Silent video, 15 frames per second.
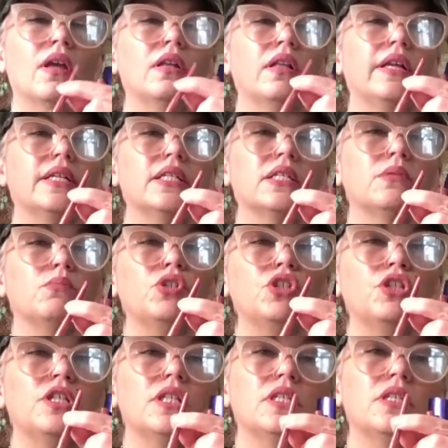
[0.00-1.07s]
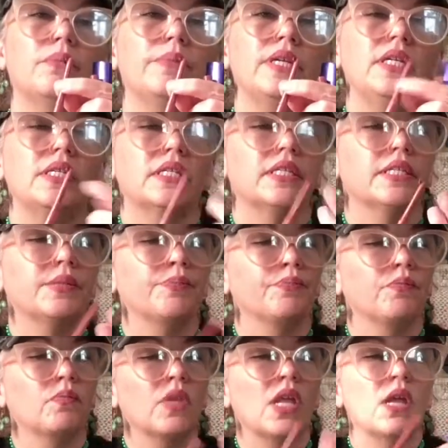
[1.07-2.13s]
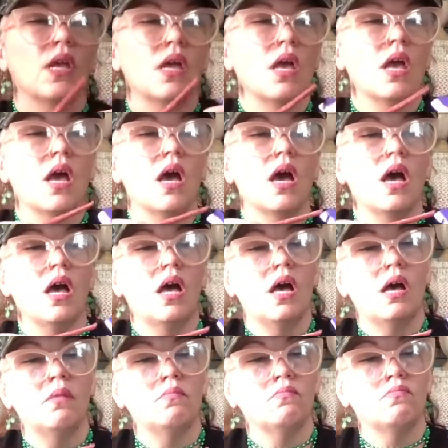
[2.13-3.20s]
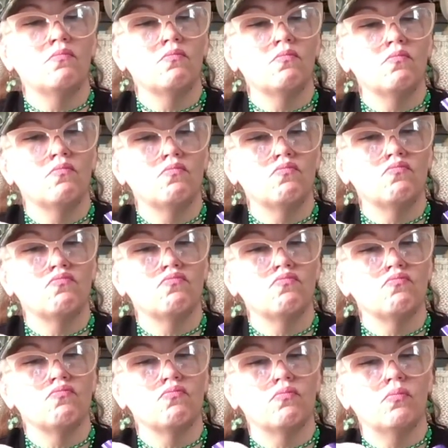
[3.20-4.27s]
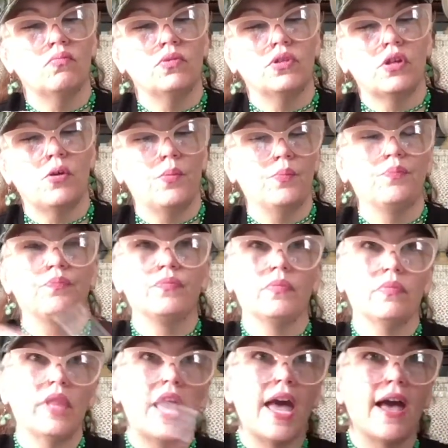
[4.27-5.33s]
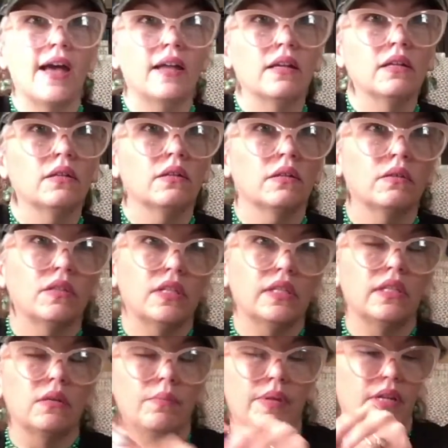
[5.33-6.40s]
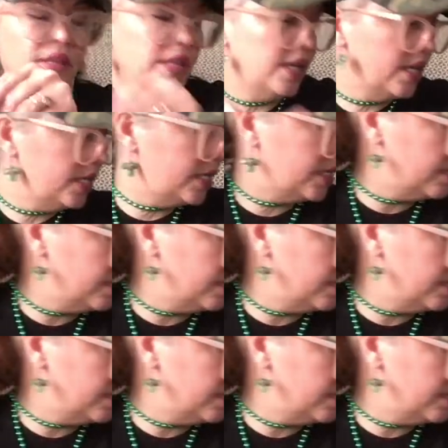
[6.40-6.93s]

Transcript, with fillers: I like smushed it to pieces. Um, so that, with a little bit of this,